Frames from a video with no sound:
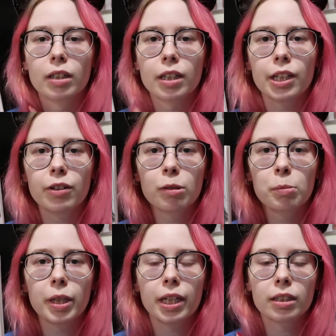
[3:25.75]
The hero,
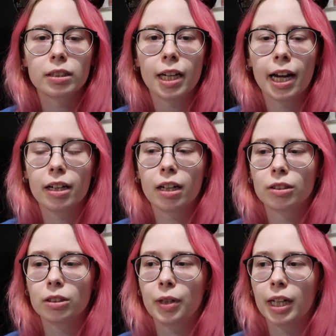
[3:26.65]
Blake's dad,
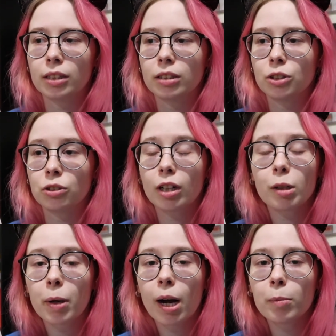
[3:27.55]
also has a
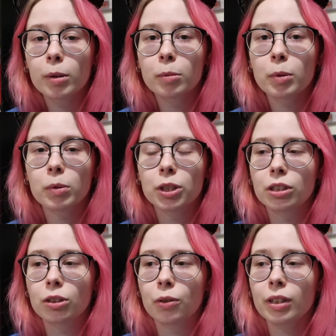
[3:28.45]
drug problem, which
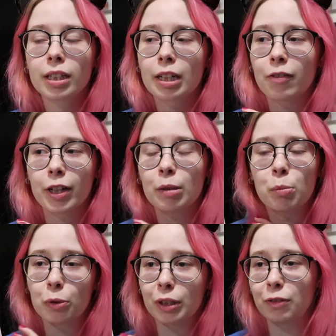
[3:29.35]
is only like very
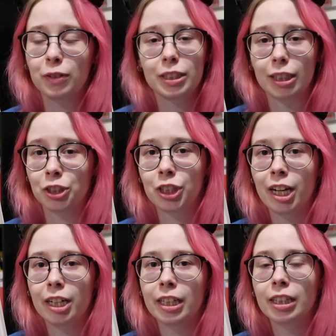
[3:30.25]
briefly touched
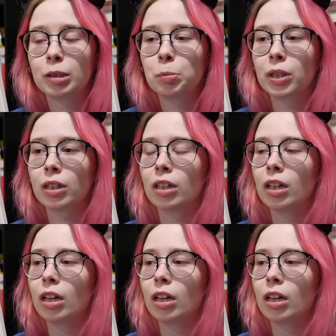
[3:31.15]
on in this book,